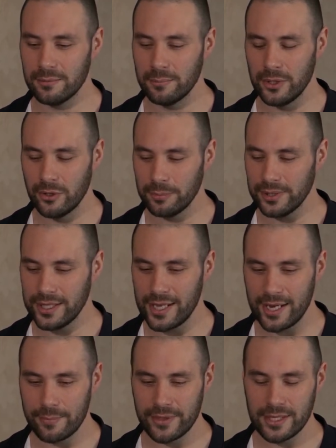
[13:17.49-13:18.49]
Monopoly
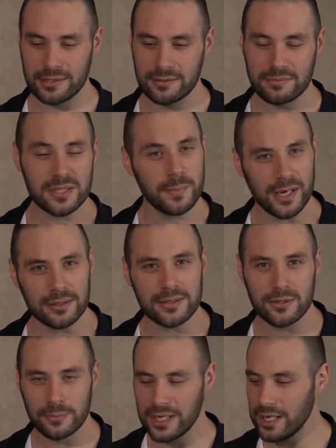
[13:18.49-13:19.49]
game that sparked
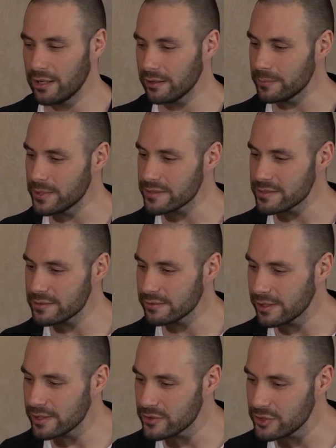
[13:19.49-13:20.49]
so many arguments
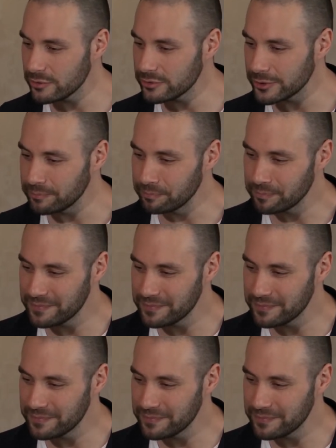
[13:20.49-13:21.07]
as children.